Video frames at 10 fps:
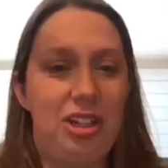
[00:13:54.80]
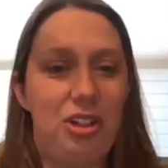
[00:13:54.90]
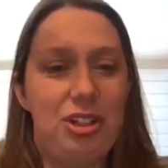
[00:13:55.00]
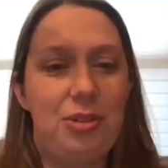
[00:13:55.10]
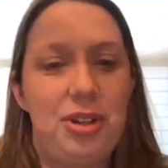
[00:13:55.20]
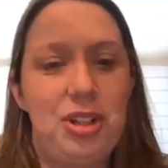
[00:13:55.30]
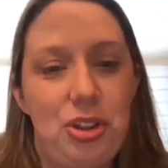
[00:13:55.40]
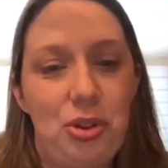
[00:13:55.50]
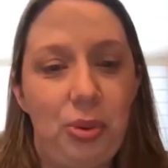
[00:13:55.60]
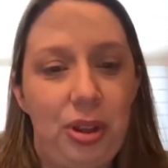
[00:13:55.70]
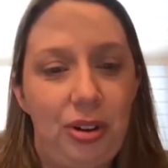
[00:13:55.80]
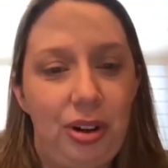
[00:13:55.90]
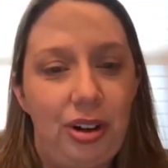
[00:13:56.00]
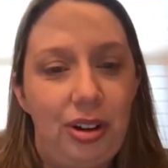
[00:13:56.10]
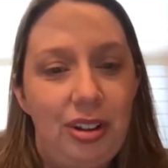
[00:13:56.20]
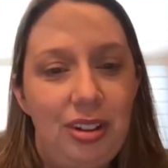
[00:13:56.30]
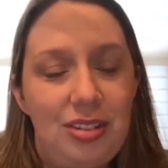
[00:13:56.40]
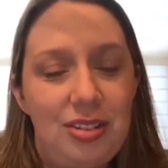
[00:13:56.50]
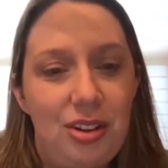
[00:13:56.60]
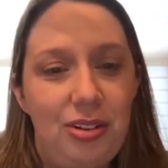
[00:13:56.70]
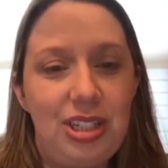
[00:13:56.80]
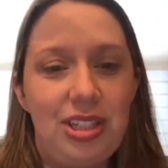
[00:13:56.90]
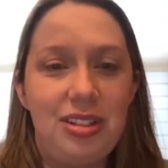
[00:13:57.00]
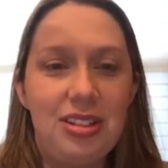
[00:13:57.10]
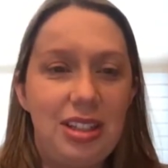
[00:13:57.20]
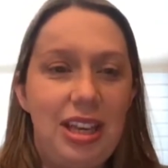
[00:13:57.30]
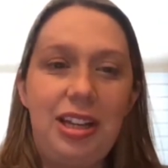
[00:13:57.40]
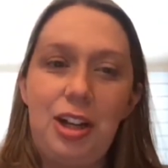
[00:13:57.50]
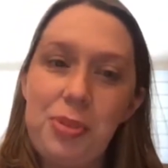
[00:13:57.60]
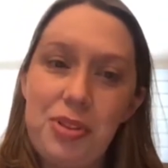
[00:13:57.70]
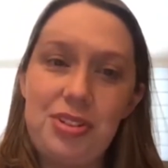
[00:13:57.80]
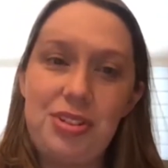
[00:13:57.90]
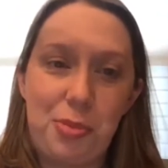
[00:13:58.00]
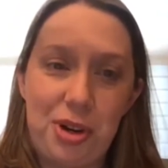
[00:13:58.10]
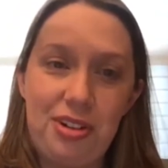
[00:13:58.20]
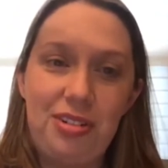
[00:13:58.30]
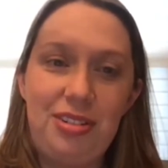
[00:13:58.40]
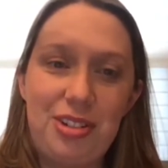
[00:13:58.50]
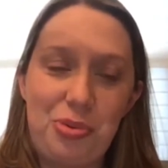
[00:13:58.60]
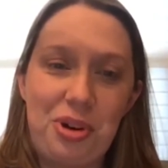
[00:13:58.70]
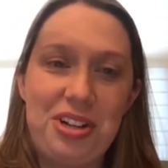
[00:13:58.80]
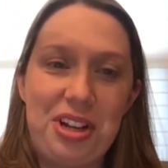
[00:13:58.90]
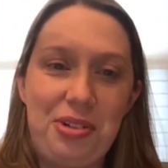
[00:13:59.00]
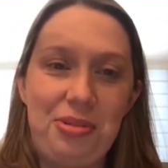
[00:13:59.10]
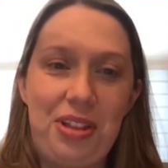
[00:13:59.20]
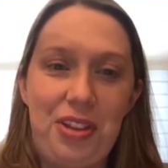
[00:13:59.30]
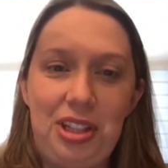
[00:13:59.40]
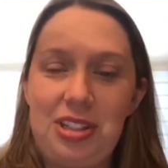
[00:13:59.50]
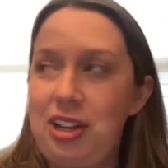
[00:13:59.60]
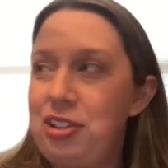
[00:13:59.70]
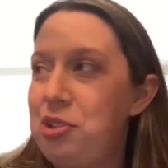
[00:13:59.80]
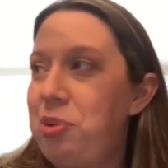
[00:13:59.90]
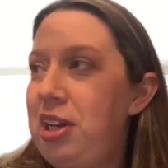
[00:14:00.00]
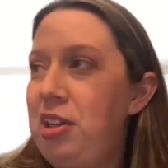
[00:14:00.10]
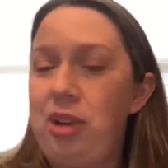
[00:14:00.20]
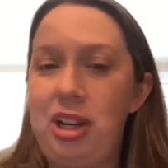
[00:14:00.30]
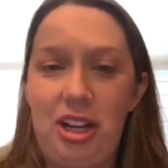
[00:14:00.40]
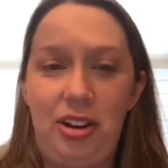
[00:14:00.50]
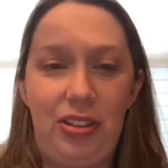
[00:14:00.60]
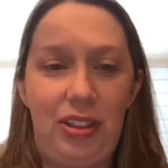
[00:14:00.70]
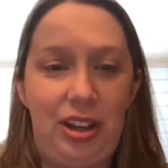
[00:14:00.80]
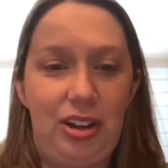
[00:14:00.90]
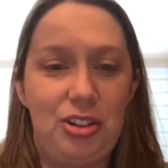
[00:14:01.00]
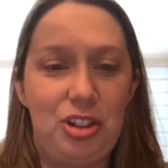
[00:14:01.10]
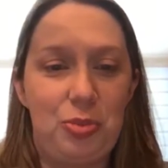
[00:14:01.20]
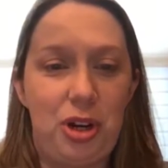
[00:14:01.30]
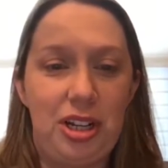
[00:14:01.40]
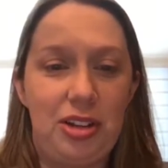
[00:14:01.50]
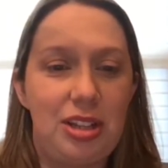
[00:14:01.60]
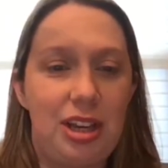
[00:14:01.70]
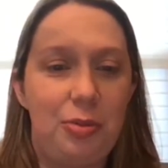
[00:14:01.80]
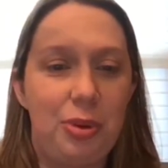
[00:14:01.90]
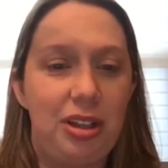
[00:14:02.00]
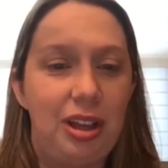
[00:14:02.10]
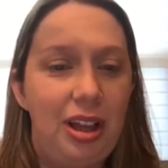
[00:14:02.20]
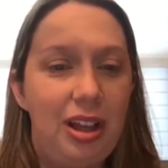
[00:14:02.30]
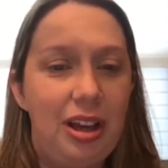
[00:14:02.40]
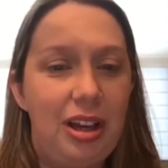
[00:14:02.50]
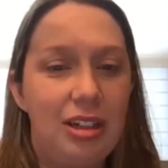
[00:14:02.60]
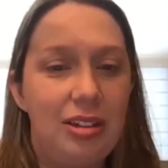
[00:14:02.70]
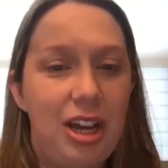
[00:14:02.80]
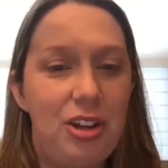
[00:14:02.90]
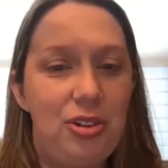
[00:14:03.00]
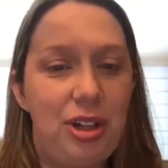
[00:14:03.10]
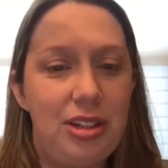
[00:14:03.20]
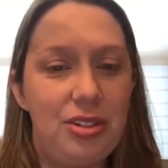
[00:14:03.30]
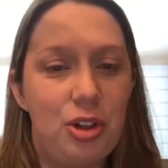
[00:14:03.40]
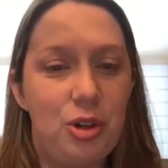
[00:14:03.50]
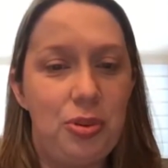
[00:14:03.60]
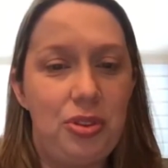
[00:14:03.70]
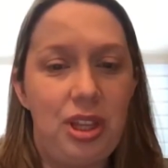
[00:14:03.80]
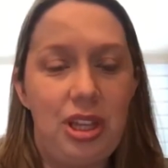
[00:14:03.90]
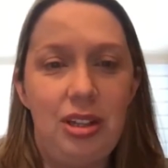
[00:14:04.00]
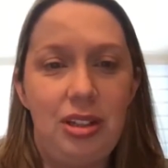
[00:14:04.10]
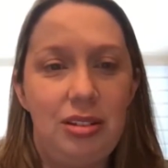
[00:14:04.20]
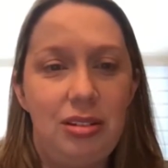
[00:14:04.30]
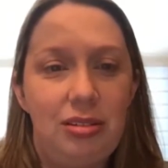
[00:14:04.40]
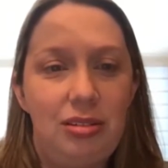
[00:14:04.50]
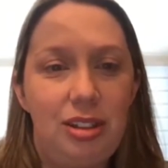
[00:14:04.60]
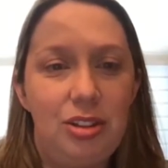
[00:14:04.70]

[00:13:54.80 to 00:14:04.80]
you did mention the weather. So it does heat up in the summer. So right now, I think it's actually raining right now. I think I heard some rain outside. But how do you guys cope with the heat and